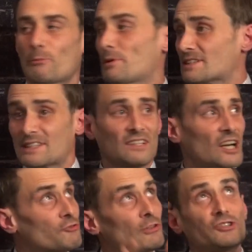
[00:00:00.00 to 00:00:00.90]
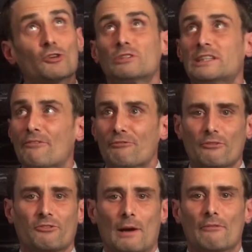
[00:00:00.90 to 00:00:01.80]
Because this country is so different
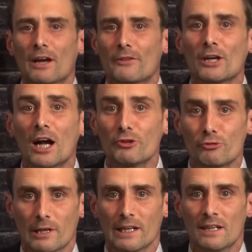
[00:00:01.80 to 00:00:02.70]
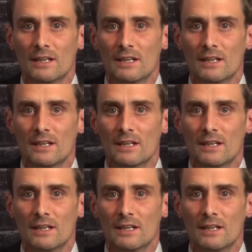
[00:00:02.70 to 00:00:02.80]
from every other country.